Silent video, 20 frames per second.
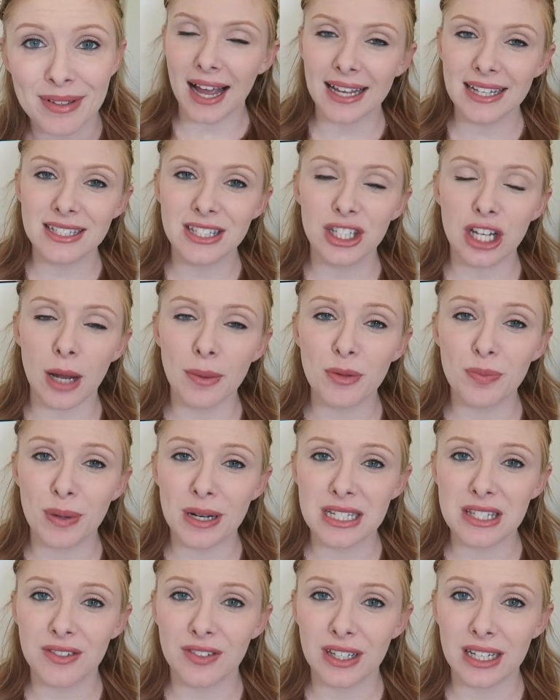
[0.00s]
I stopped
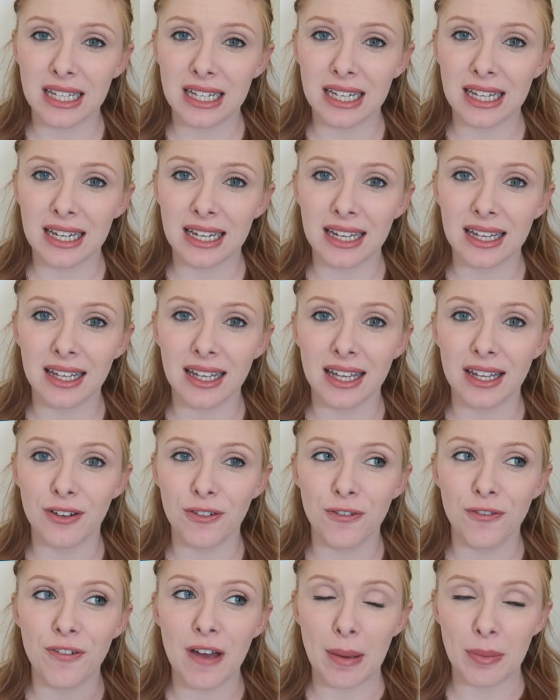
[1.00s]
breastfeeding in
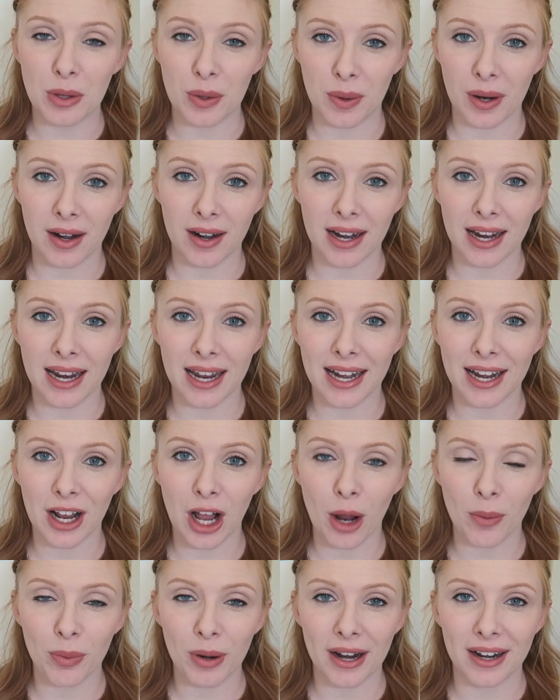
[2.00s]
February, and I
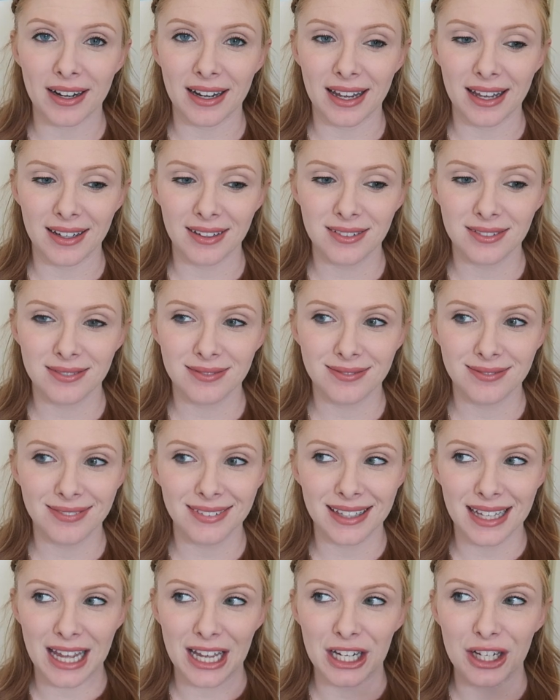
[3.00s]
got pregnant
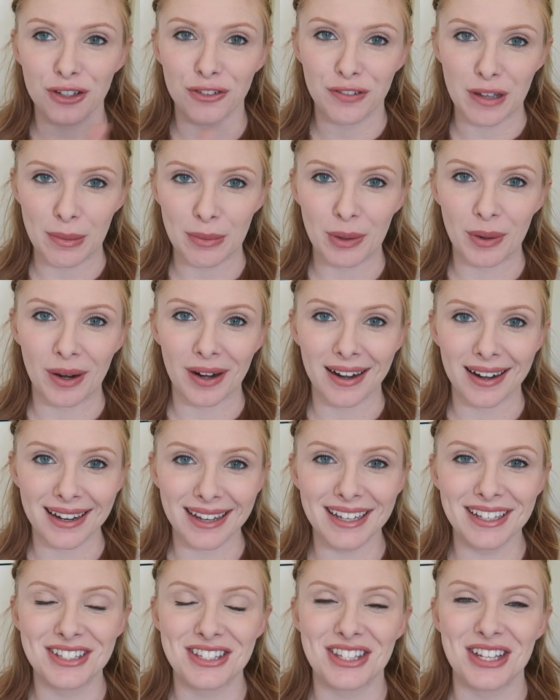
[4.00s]
the end of
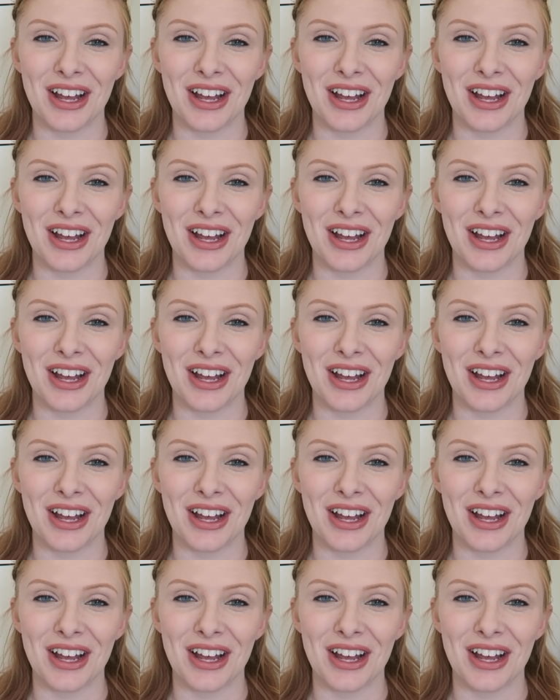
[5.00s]
February,